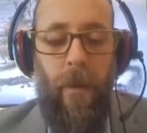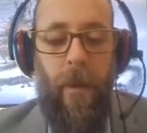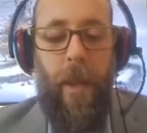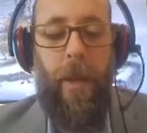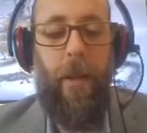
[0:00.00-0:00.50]

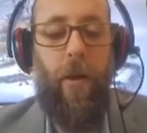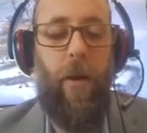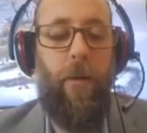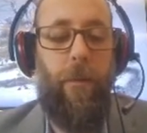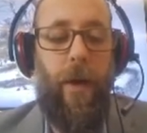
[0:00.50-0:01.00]
And he
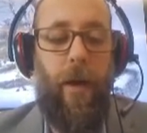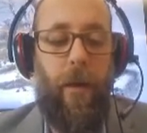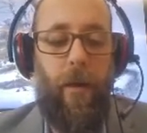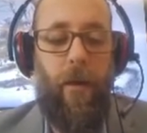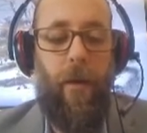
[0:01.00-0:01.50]
called
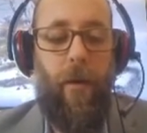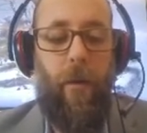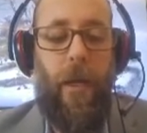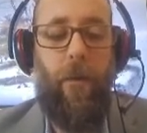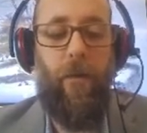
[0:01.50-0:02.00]
Buck
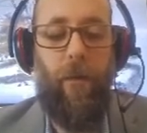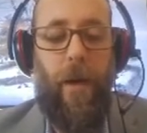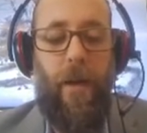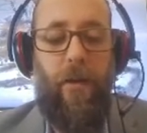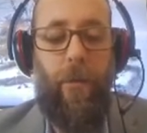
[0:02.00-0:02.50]
when he was
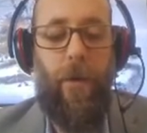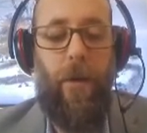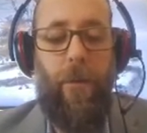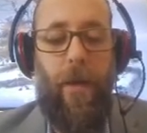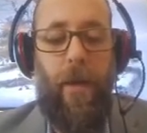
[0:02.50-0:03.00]
ready to put
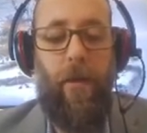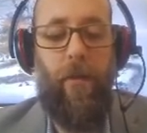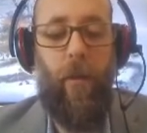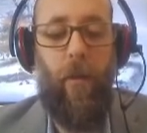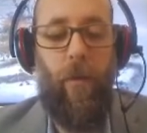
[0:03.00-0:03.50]
him in his
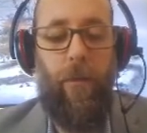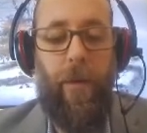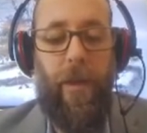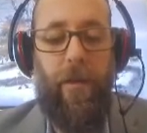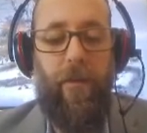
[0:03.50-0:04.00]
old
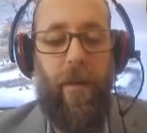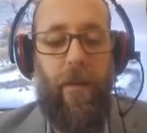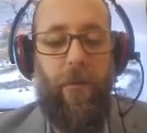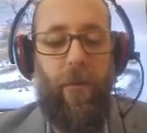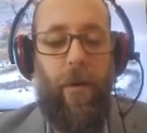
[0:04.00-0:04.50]
place in
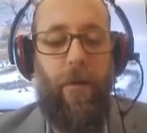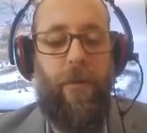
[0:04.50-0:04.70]
front of